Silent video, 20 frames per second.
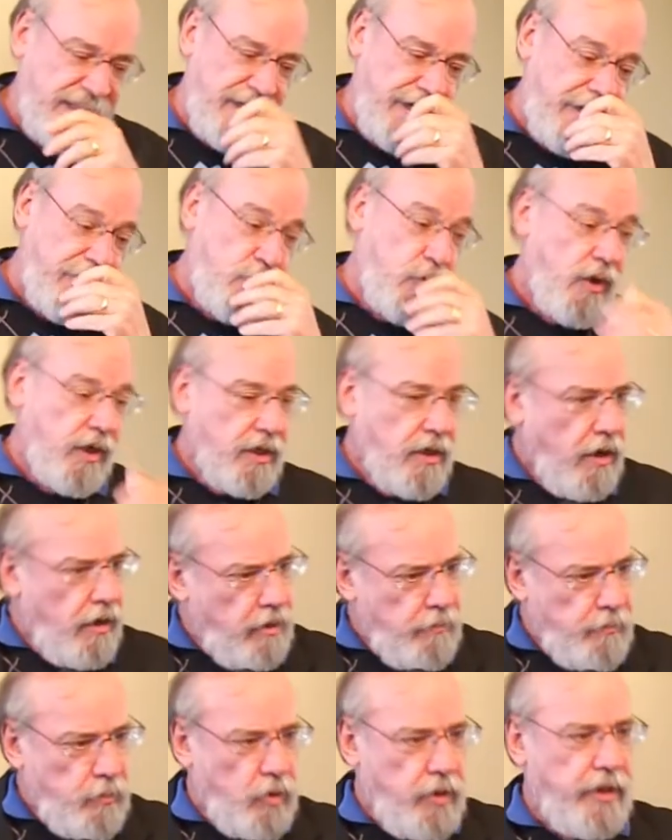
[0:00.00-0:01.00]
I'd work
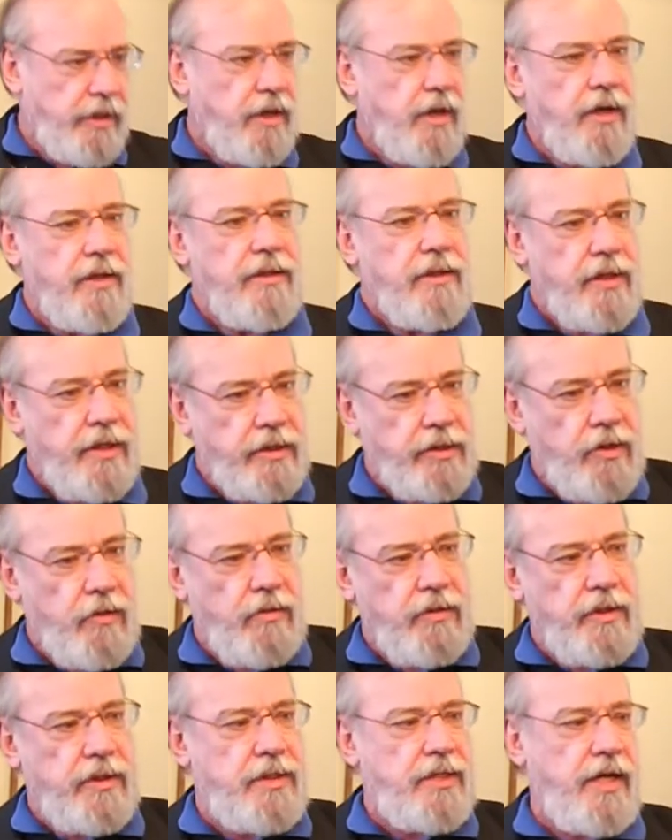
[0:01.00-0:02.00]
all morning on it, then I'd go
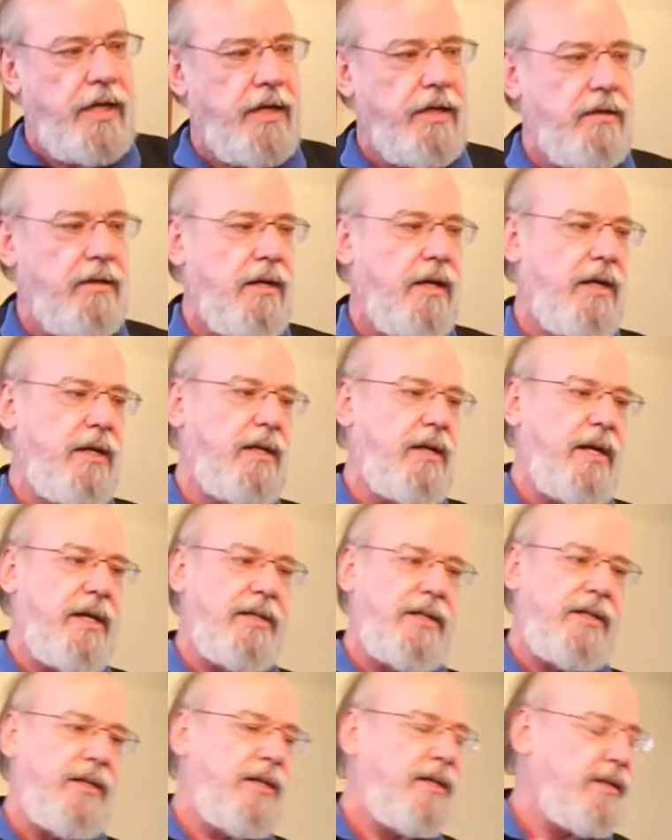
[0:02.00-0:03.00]
into town,
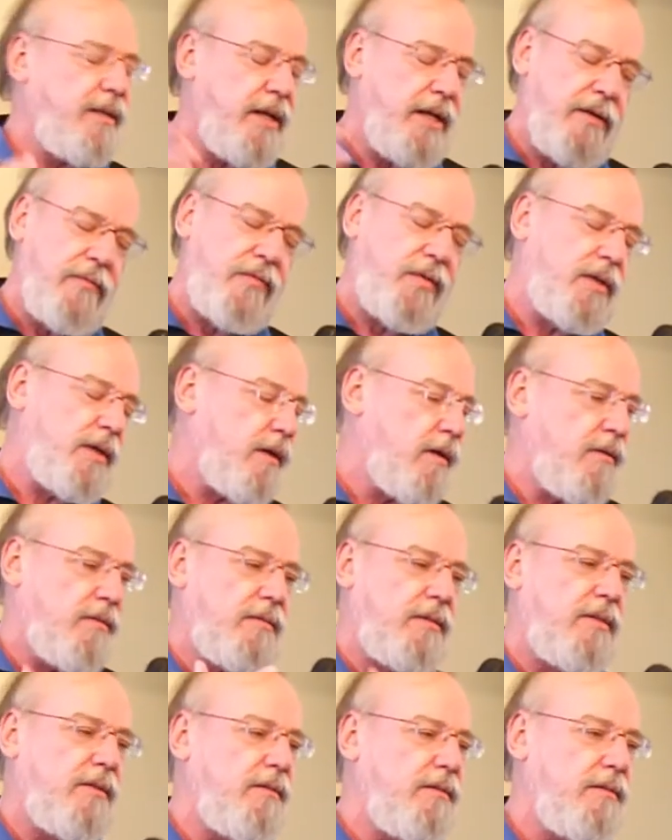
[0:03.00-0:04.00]
and you have to
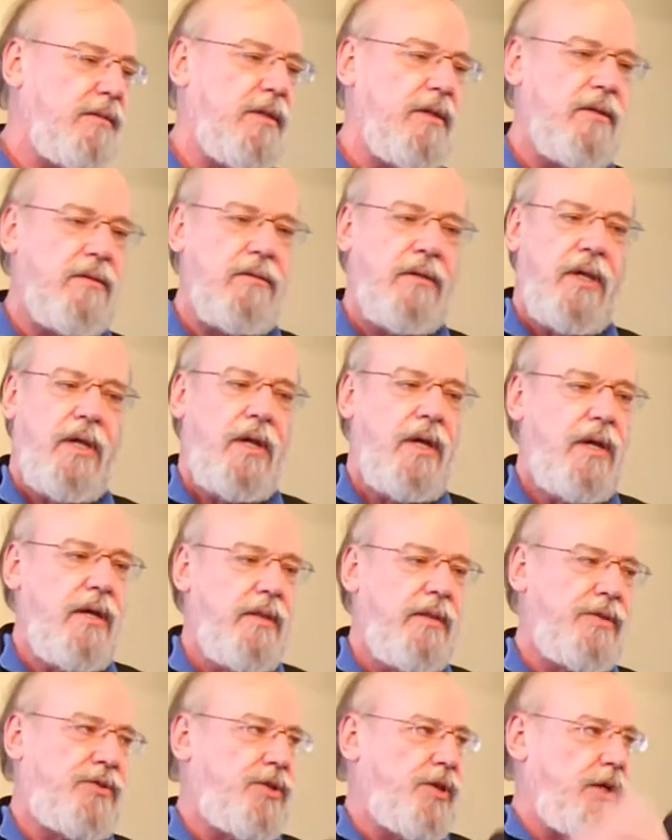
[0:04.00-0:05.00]
go to, you know,
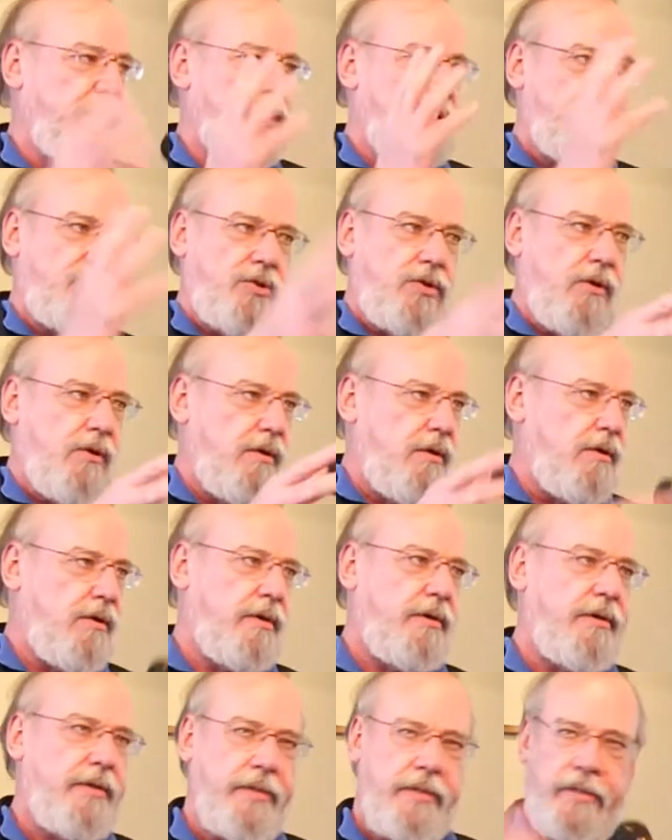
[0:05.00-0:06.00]
the cheese
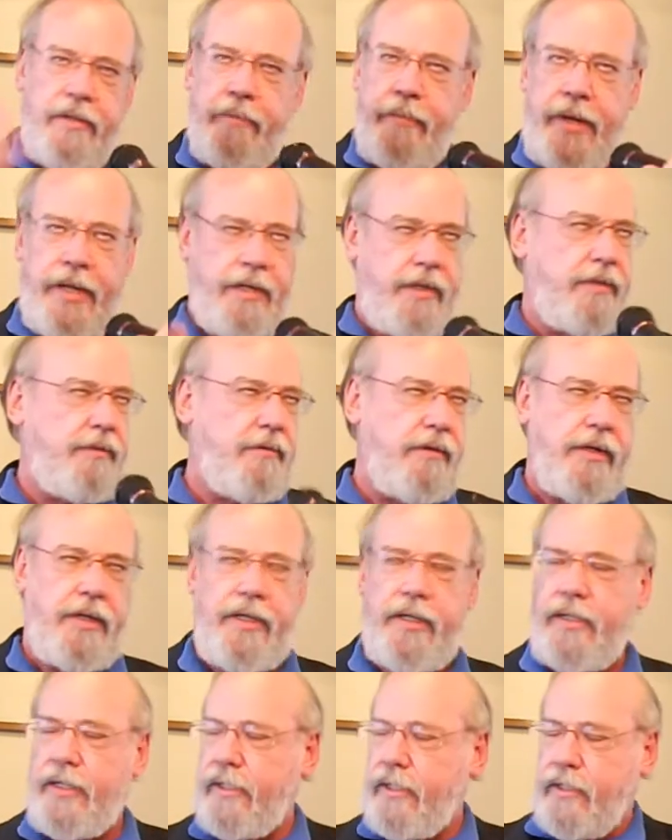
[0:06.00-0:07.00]
store and the
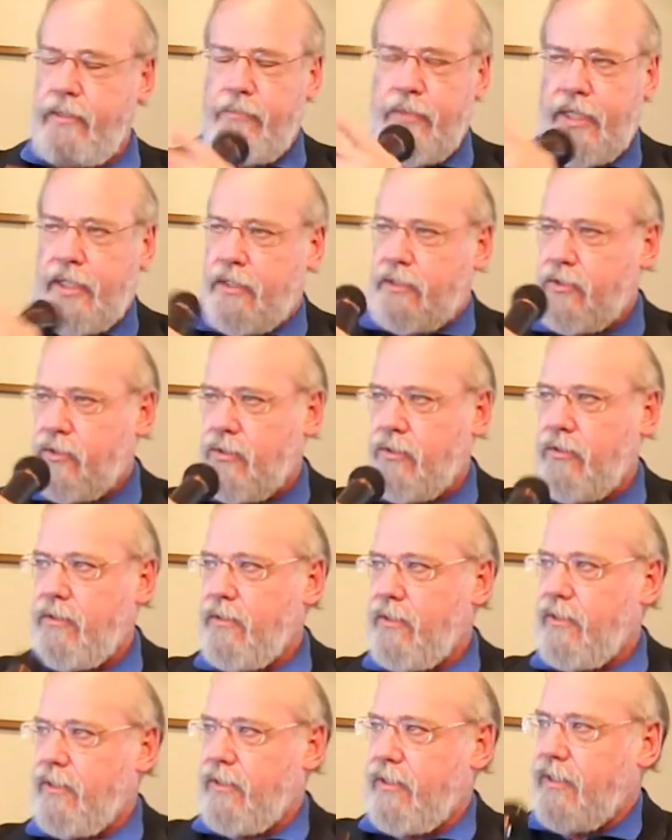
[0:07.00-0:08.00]
bakery and the meat
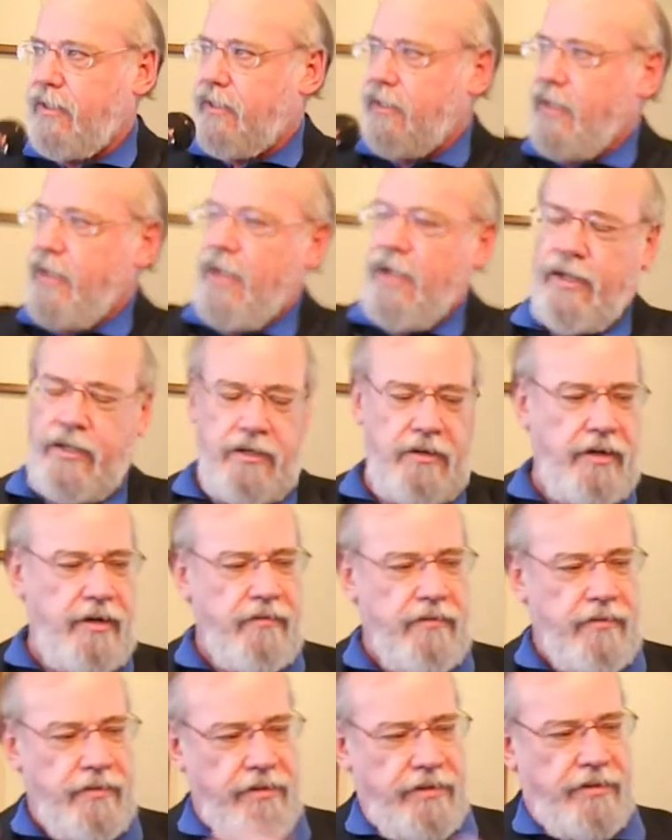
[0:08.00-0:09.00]
store and the, you
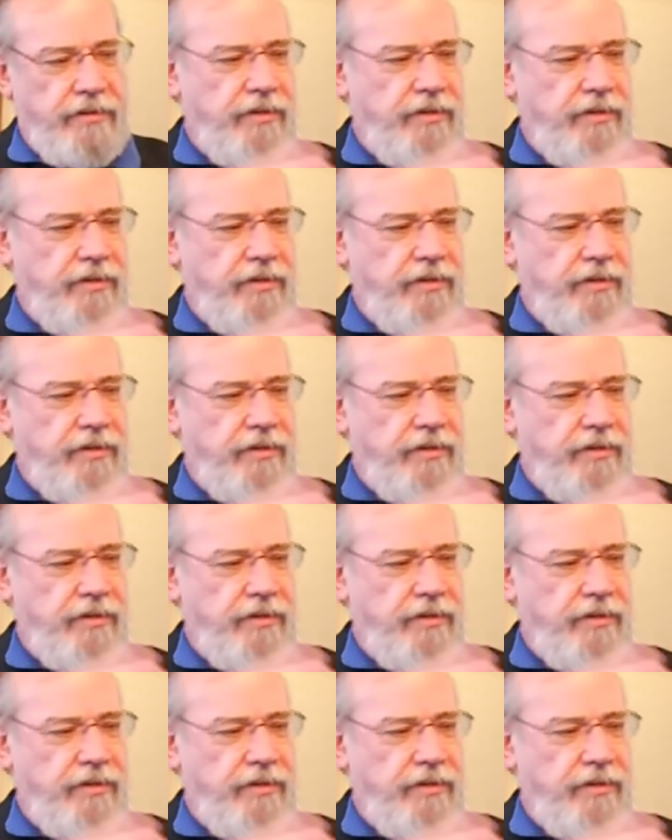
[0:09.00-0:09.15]
know,